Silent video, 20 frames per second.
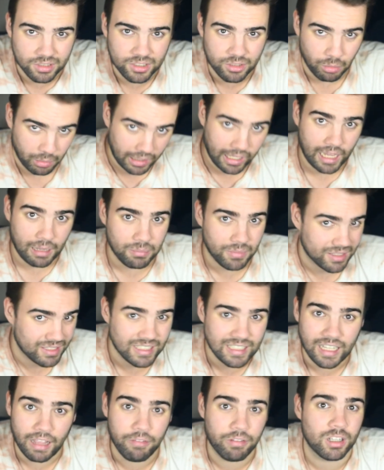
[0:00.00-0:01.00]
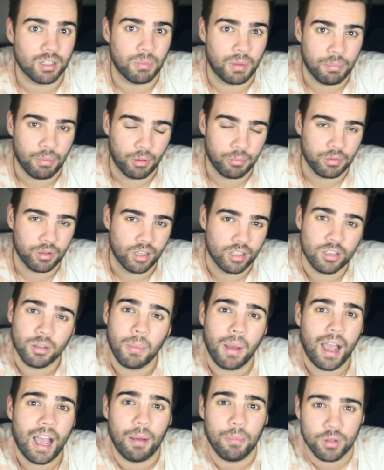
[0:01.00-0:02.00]
to a game that's never going to be popular, no
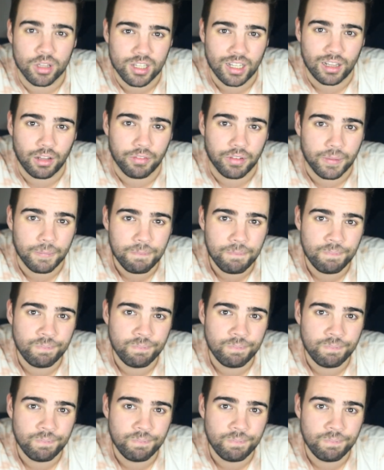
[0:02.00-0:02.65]
matter how much I love it.